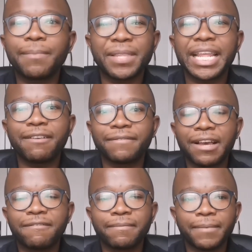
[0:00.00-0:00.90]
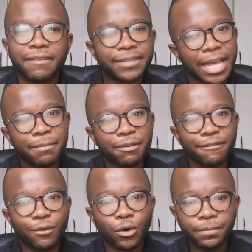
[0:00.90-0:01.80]
something that I've done
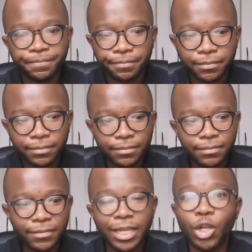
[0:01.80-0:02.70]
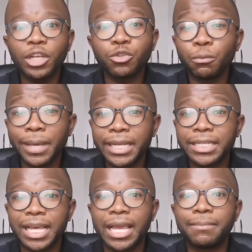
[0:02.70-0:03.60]
before, not too many
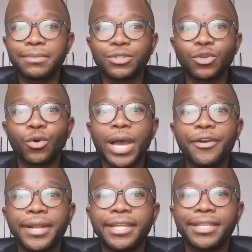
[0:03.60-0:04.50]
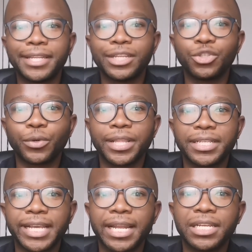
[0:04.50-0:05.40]
times, so I really did enjoy
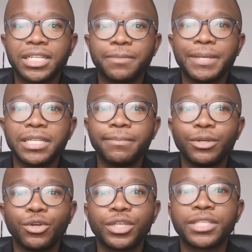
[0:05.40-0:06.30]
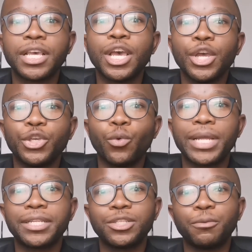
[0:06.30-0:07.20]
the challenge, especially because you
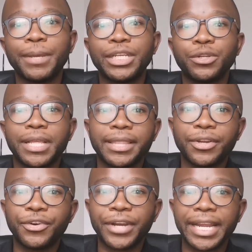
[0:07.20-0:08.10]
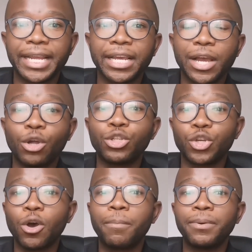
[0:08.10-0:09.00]
wanted to make sure that the ring on
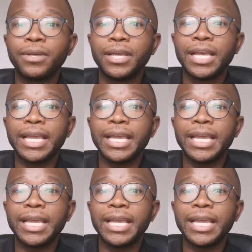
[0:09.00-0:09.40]
top